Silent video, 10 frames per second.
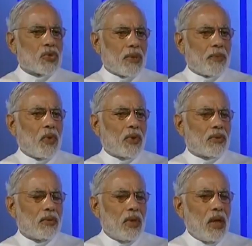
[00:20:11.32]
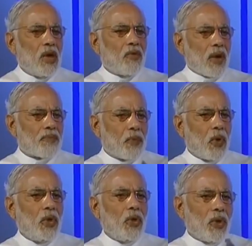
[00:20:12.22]
to support for
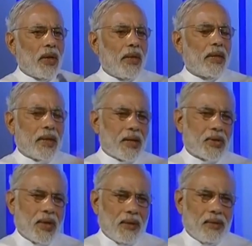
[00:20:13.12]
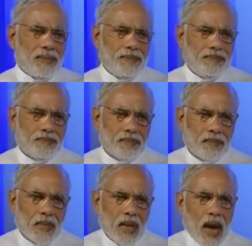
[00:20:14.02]
polio eradication,
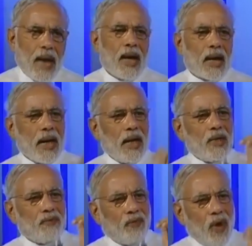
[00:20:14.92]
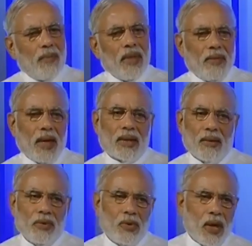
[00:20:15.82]
I again warmly
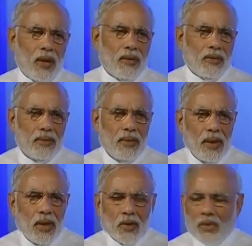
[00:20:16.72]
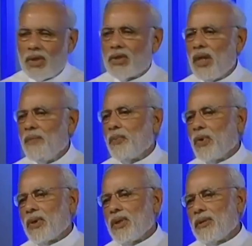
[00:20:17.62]
welcome you all to this
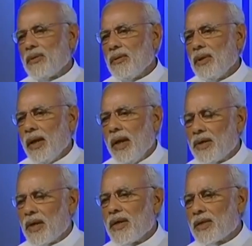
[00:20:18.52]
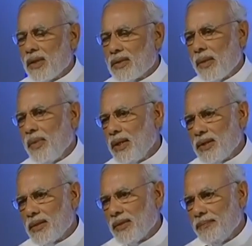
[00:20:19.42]
important international summit.
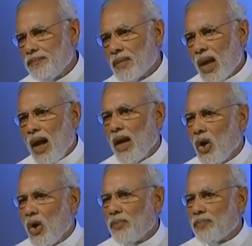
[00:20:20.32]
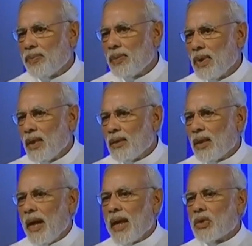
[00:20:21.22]
I hope
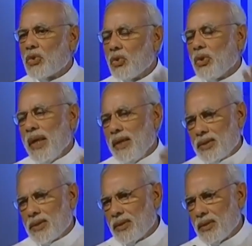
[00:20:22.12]
the next 2 days